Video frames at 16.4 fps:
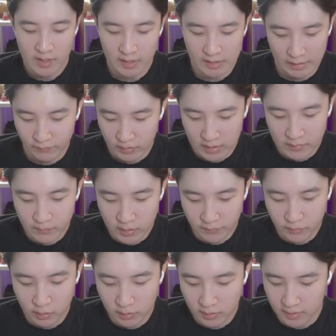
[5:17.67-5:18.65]
Like, even
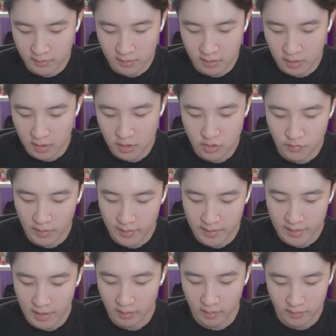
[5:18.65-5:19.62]
if you look at the cards right
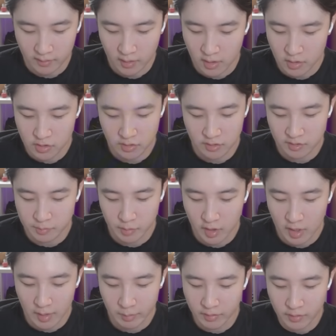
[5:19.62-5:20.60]
now, like the Archer, the Spear
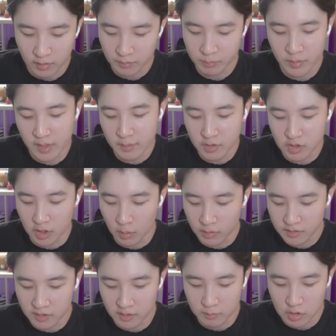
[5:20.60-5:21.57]
Goblin, they're pretty much
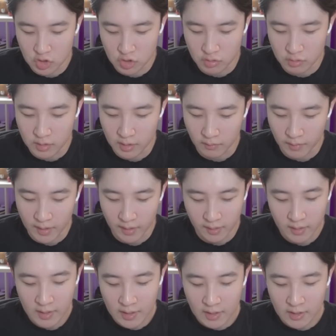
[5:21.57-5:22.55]
always going to be shooting, right?